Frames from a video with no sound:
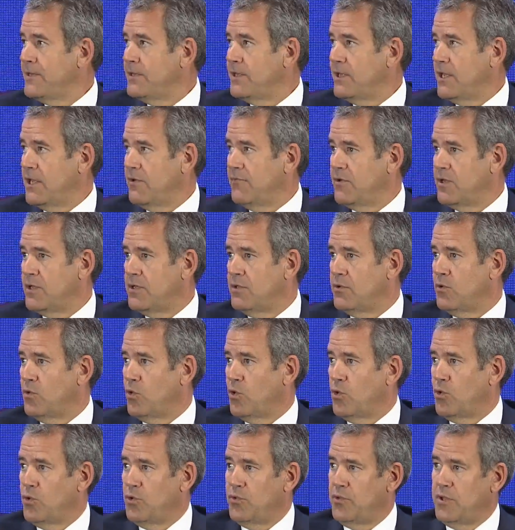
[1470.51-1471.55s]
Even
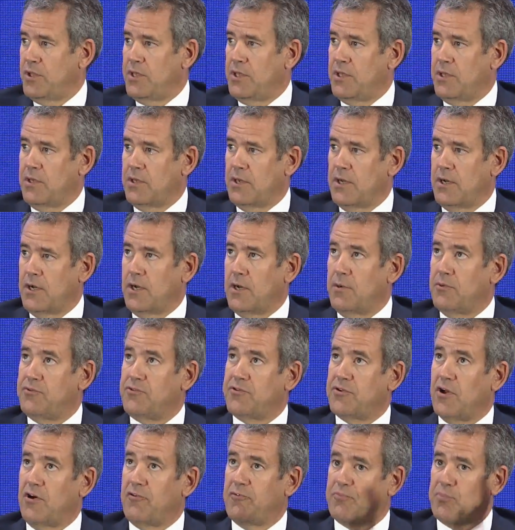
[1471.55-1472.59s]
the
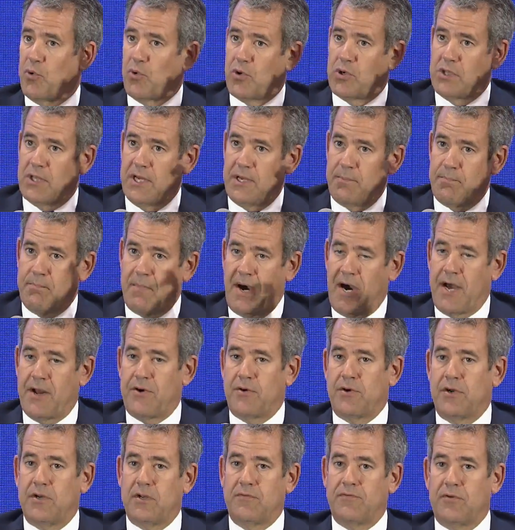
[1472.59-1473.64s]
self-proclaimed
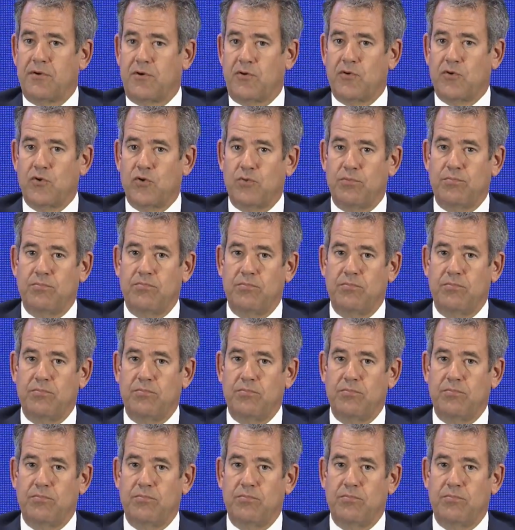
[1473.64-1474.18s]
moderate of the group,